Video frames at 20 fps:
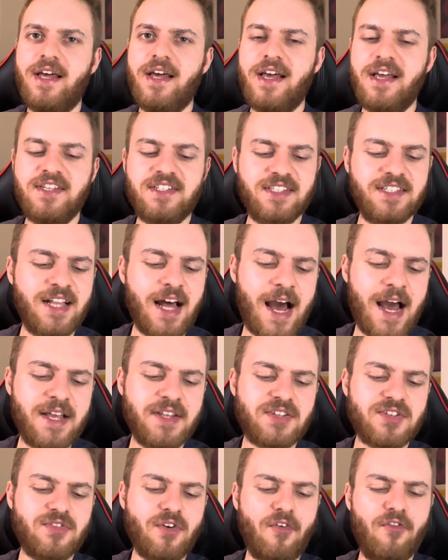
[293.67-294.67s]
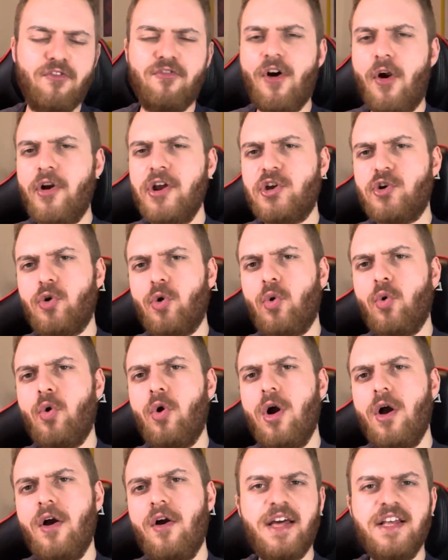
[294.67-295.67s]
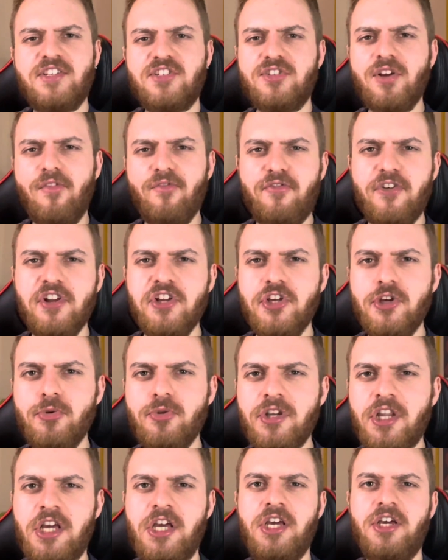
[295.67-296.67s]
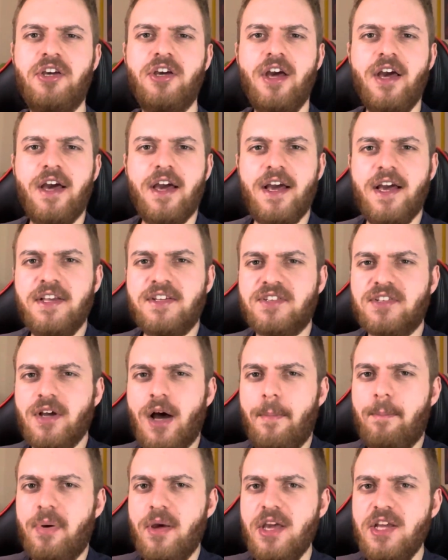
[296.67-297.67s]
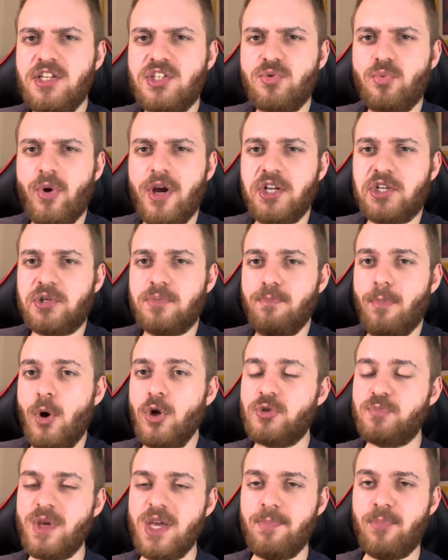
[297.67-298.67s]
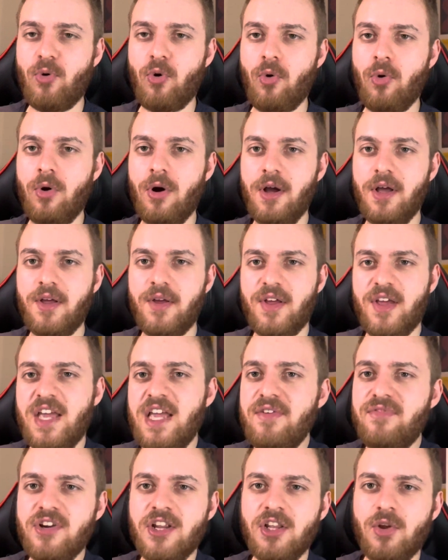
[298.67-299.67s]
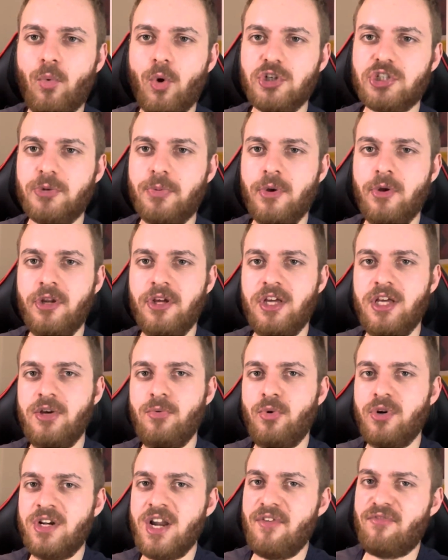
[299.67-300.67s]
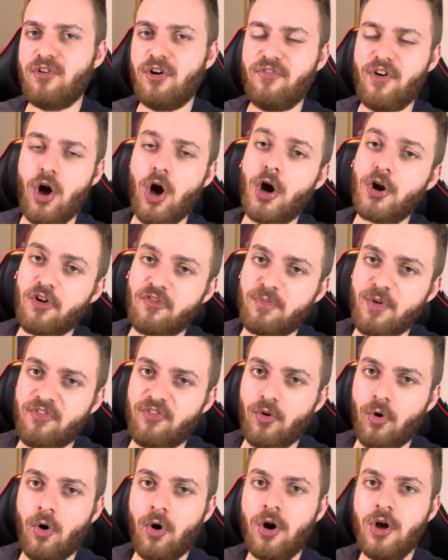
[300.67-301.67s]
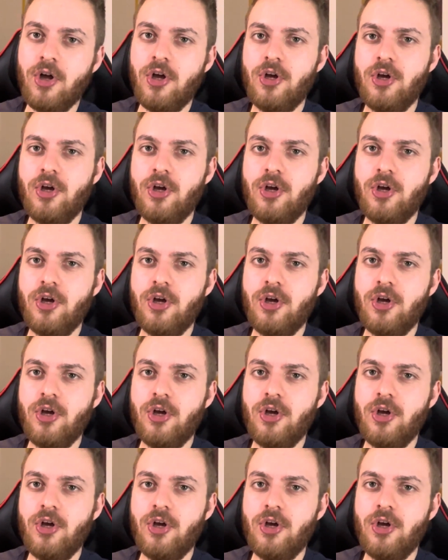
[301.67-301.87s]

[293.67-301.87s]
It's nice, very cool. It's something unique. It's a piece which most people even in the watch community, would never have heard of before.